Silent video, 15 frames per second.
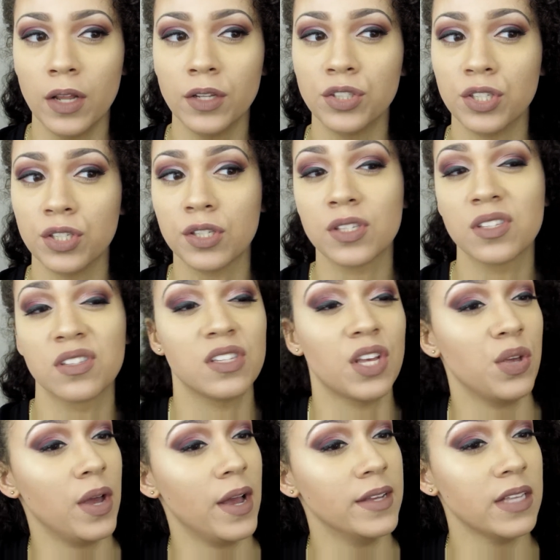and just tell
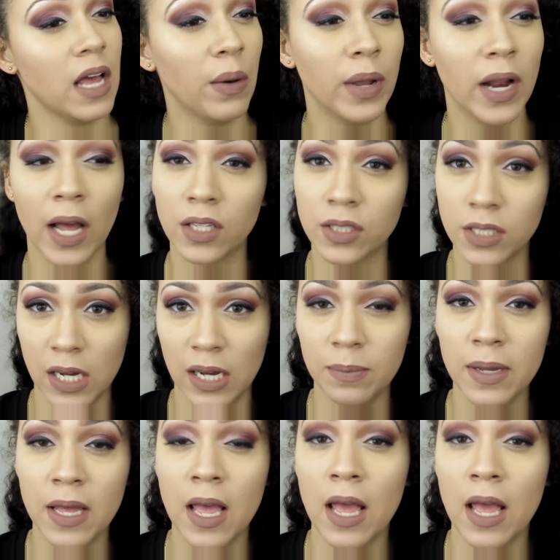you guys how it held up